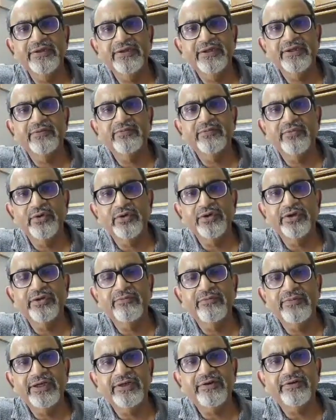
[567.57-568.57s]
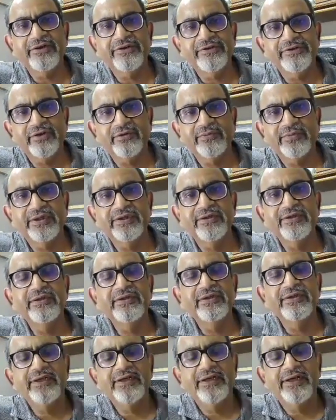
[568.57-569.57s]
They are more in military trauma
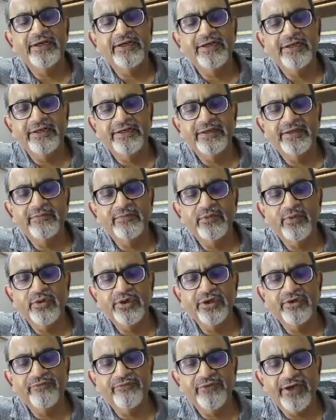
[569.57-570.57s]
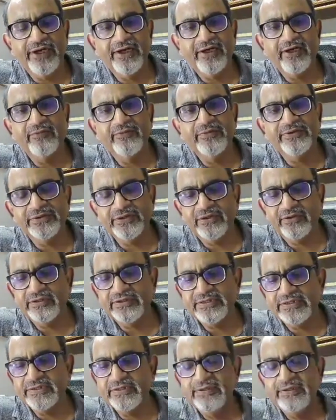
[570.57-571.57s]
and more in firearm
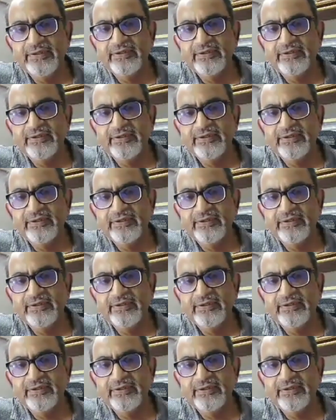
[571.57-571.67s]
assaults.